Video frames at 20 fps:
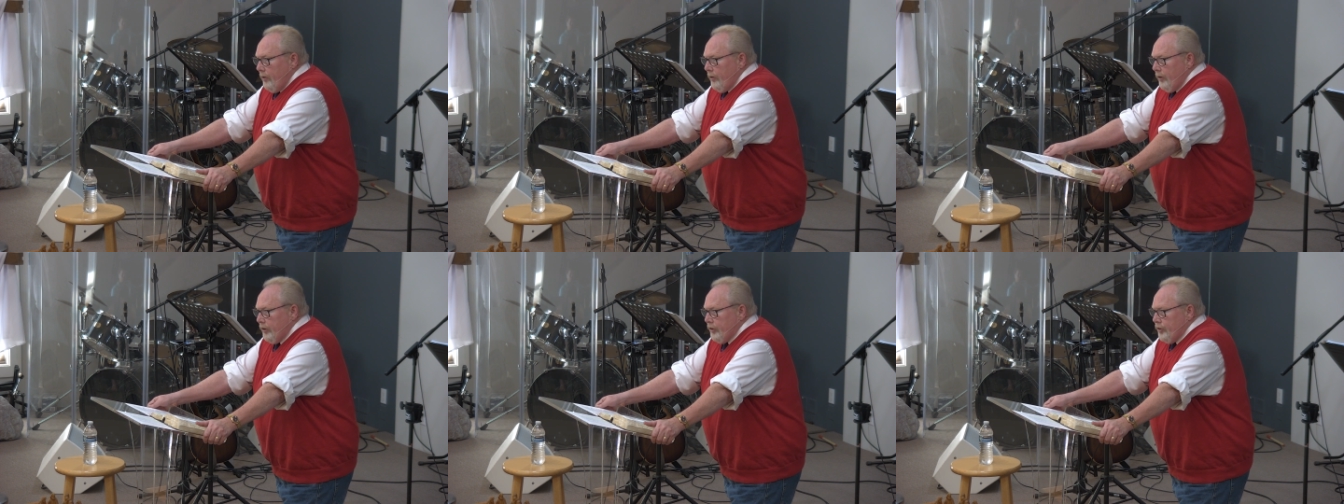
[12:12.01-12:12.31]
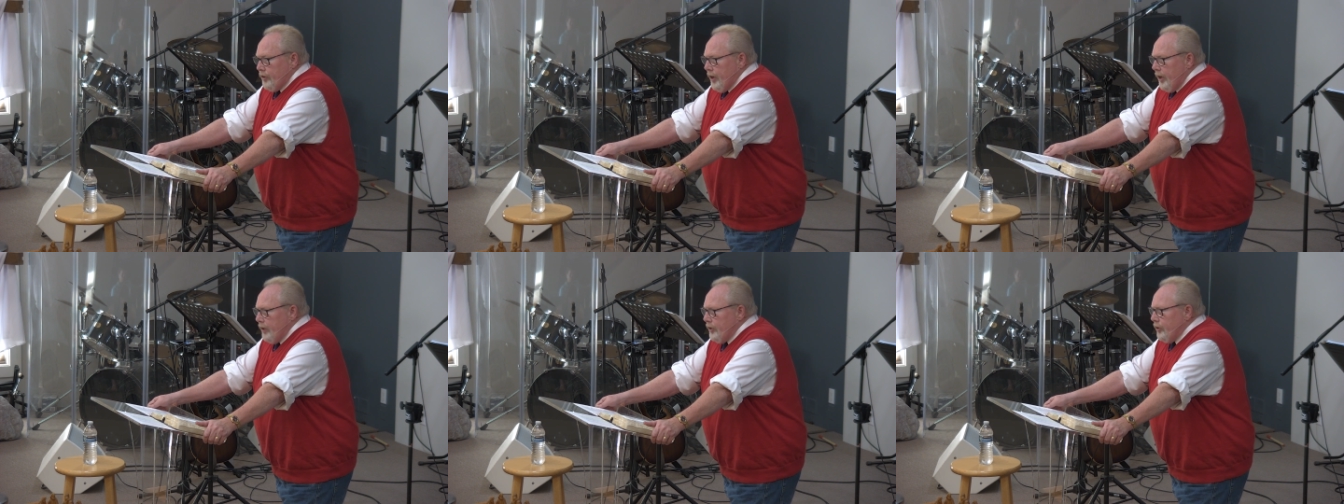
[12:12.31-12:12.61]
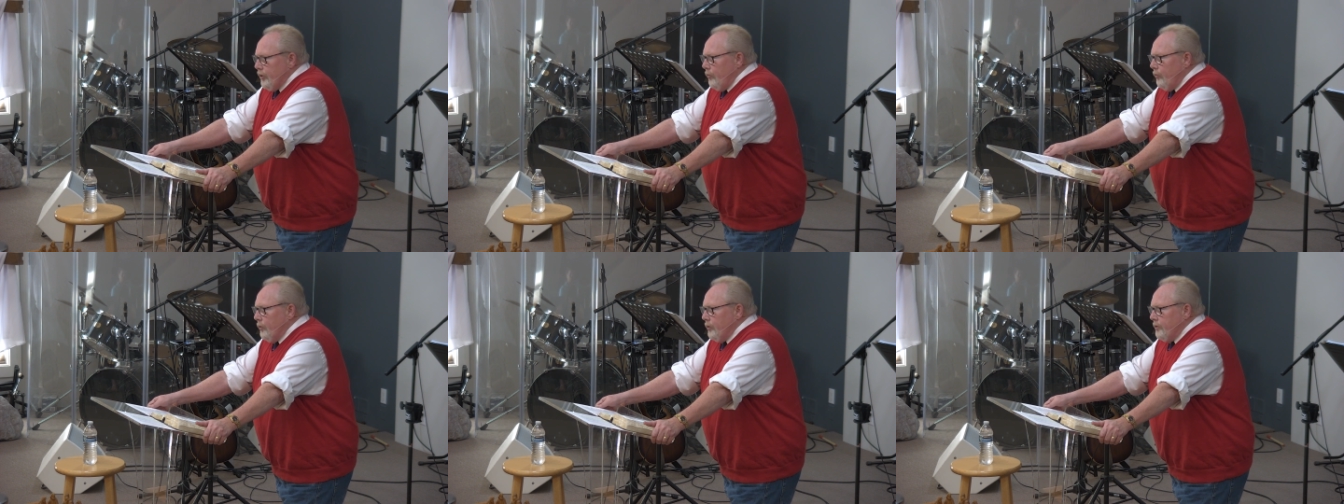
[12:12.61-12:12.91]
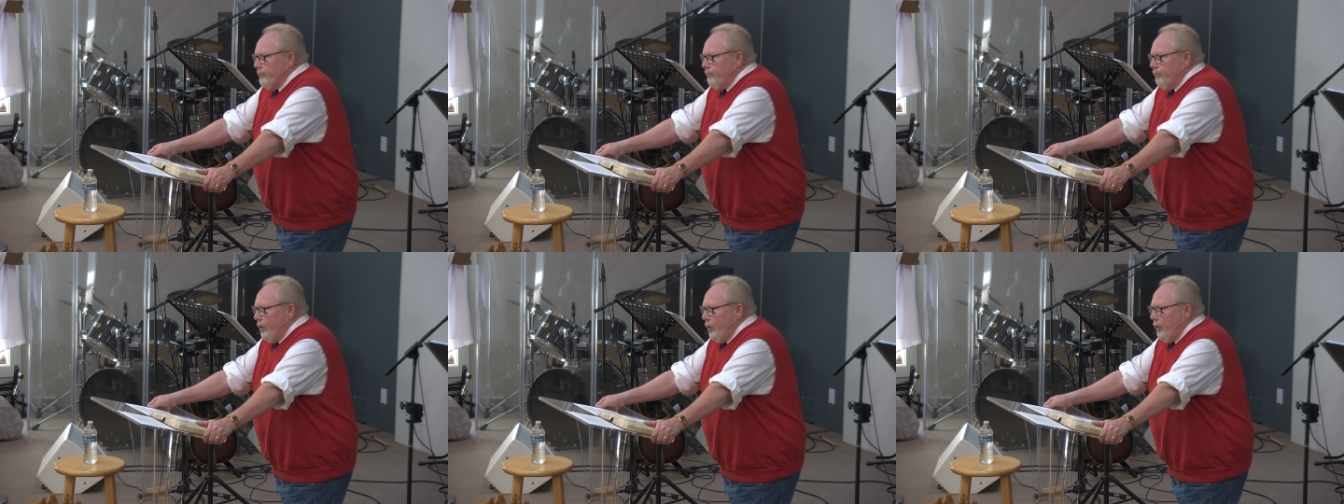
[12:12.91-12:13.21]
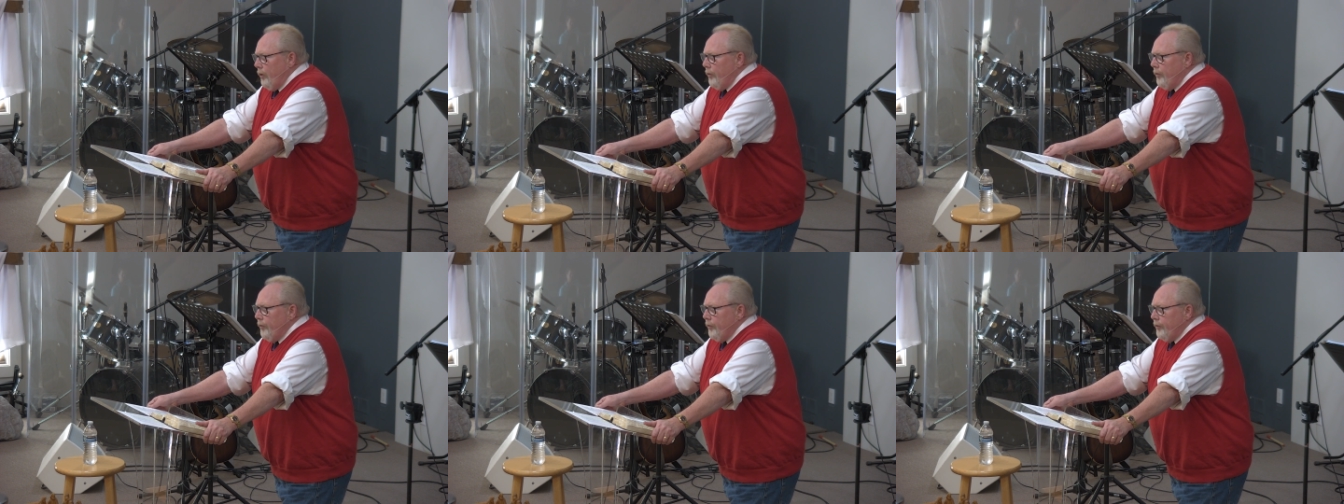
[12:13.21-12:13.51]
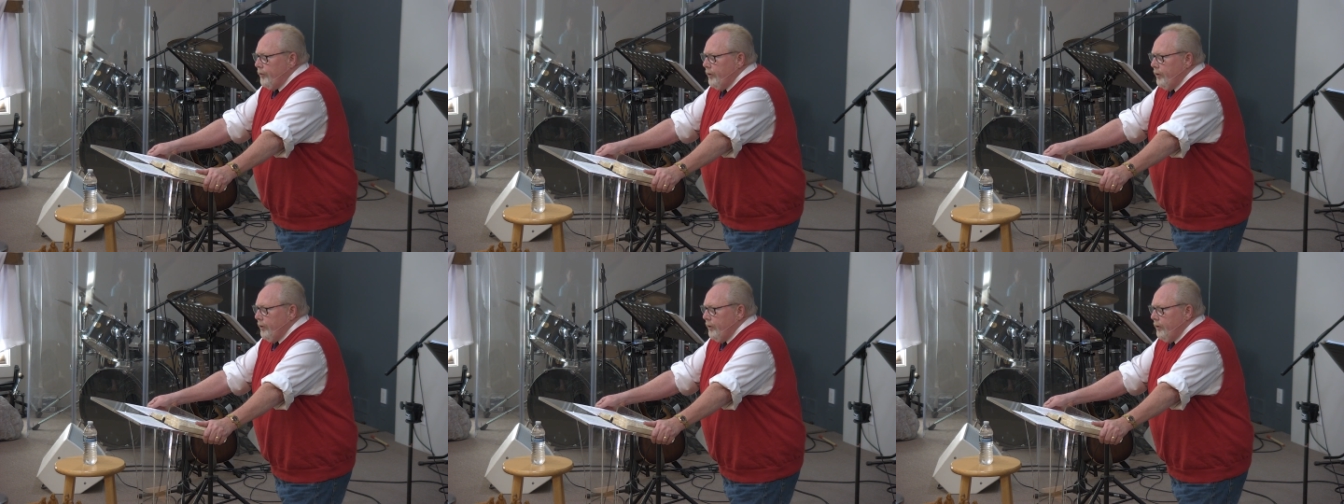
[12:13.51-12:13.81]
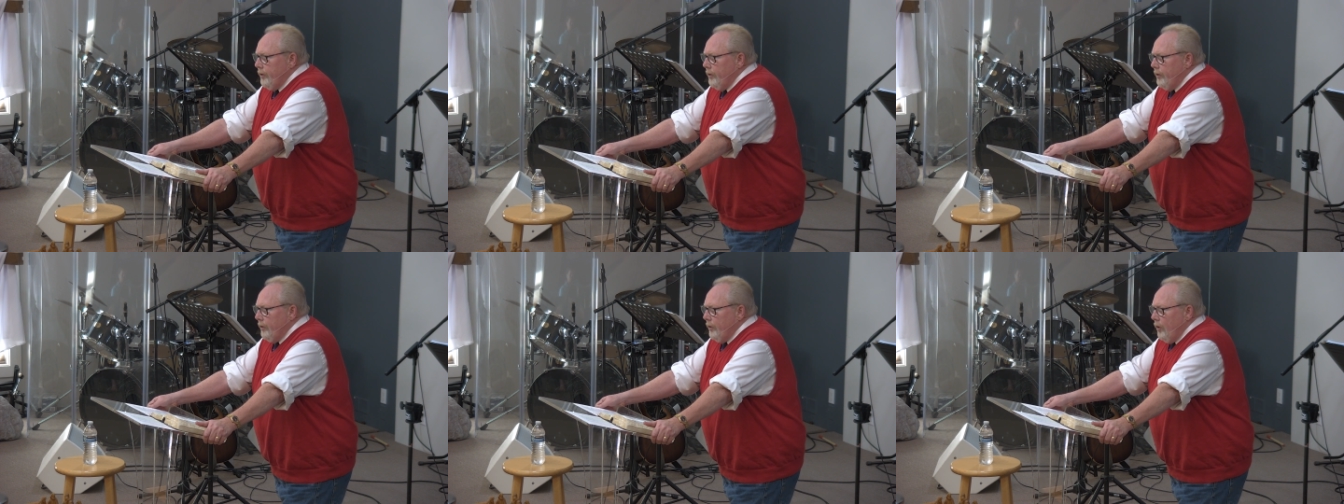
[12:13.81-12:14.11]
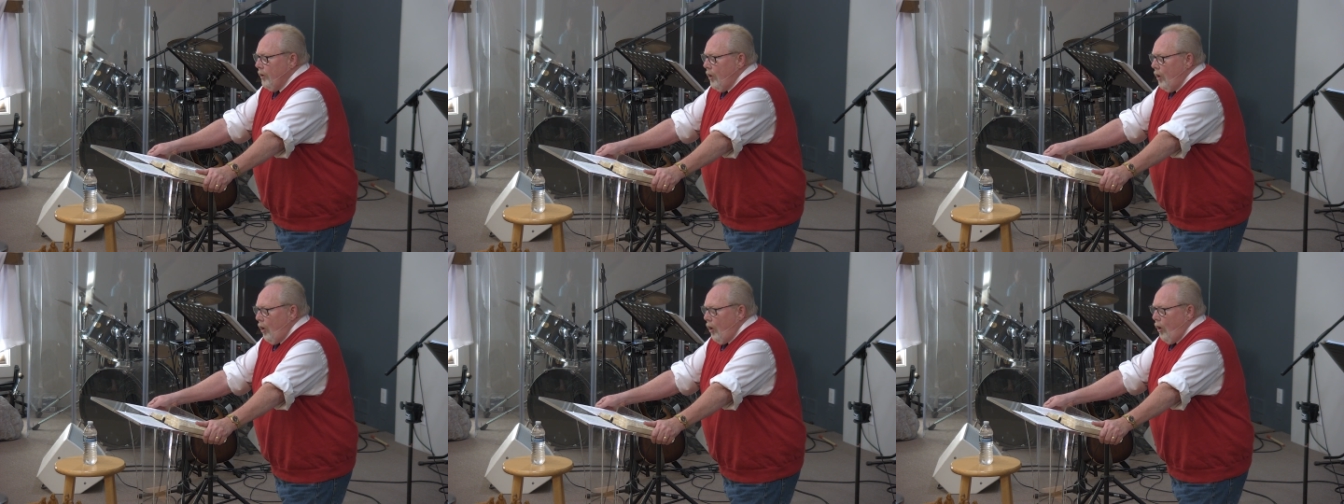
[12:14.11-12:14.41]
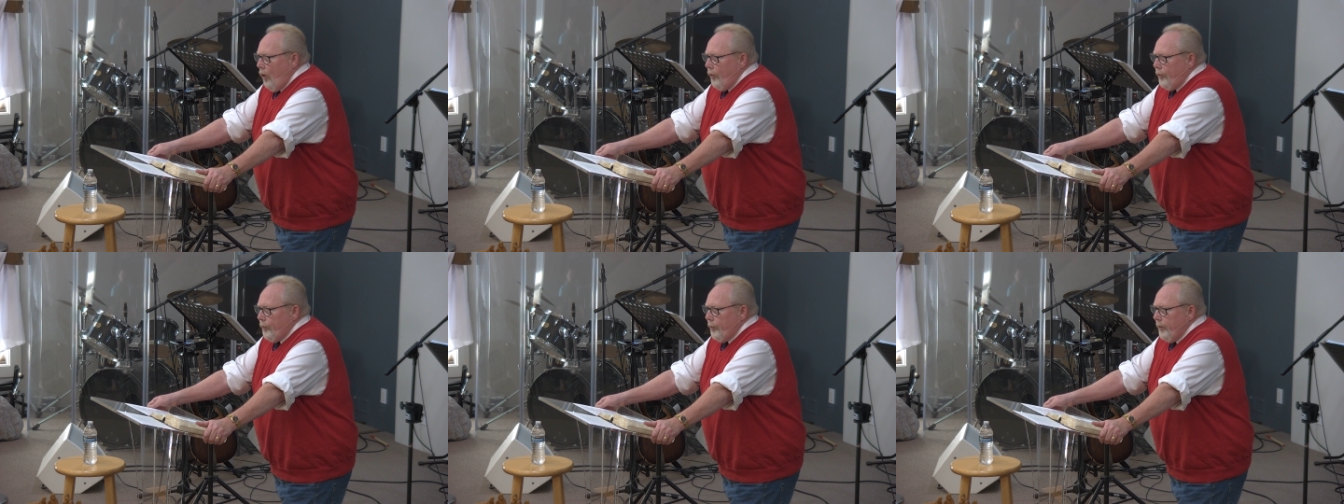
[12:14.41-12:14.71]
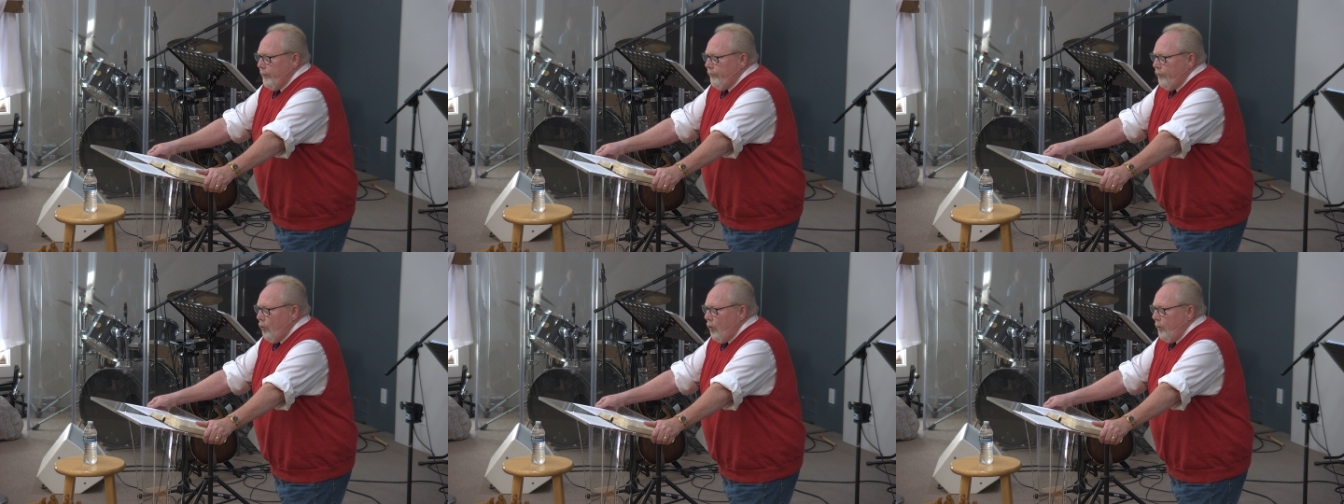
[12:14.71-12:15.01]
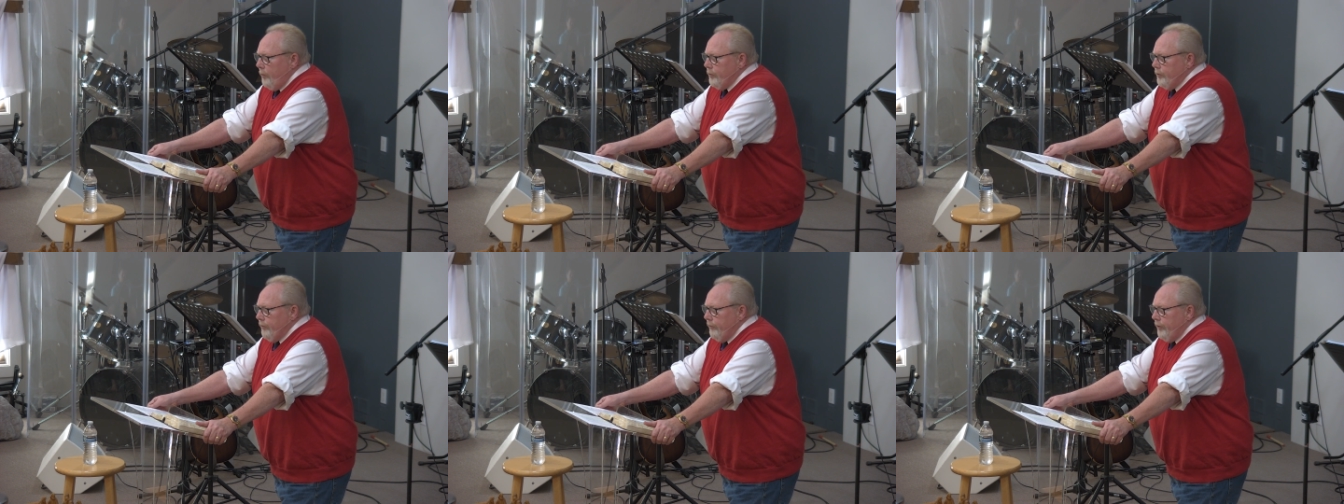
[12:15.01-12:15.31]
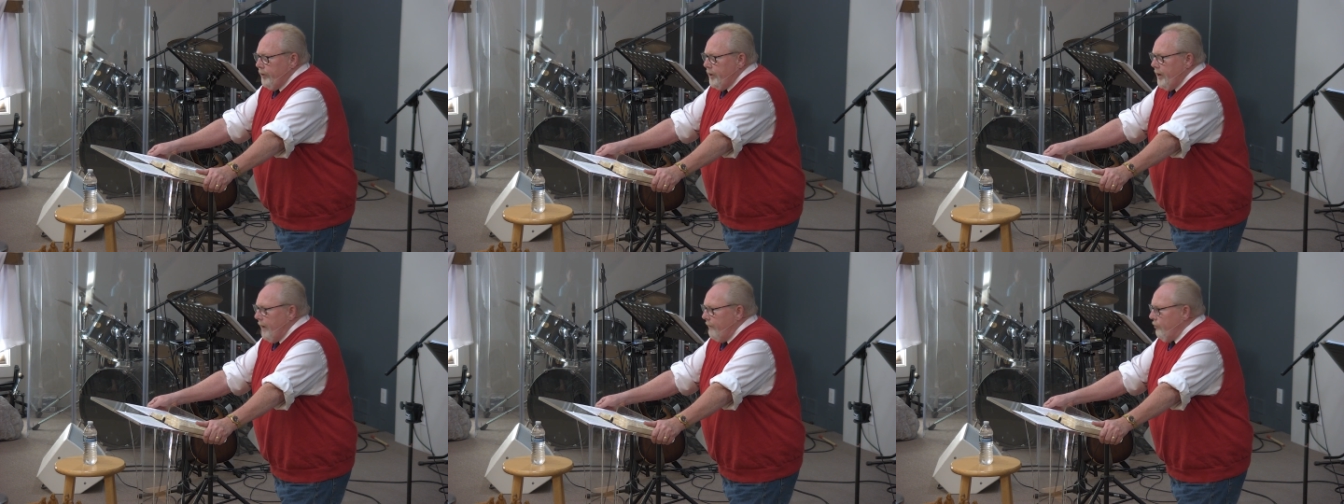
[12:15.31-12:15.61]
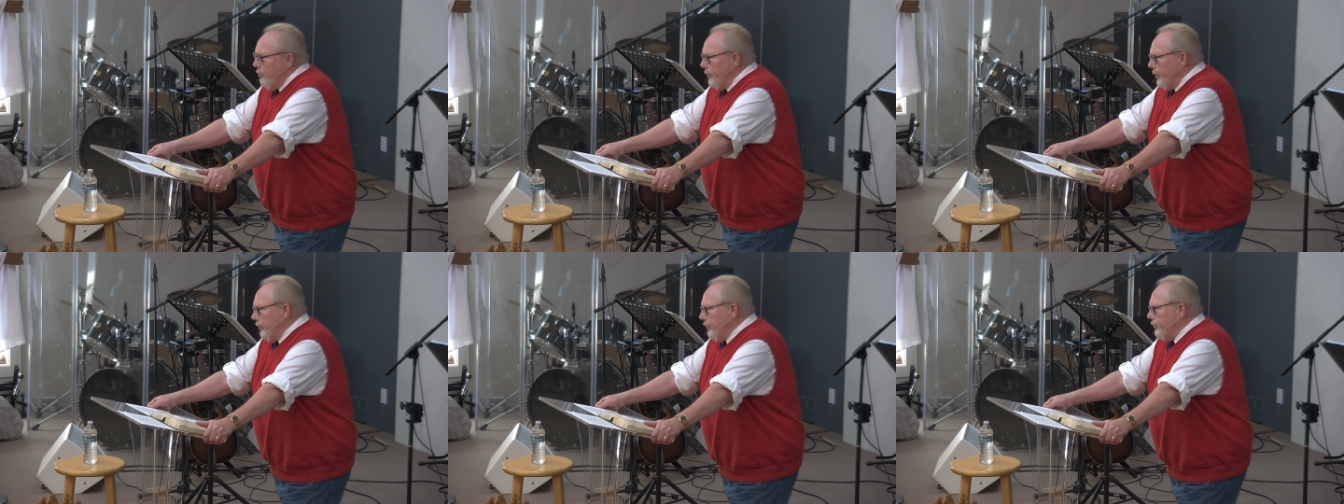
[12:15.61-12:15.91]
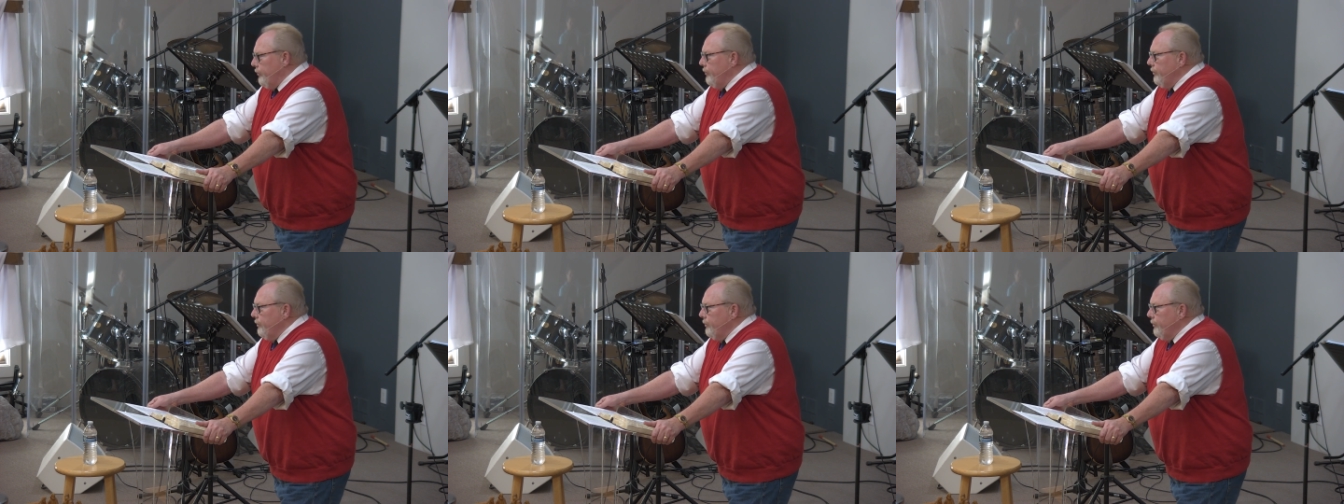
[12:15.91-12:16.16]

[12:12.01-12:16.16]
this nation was birthed, all three forms of the government,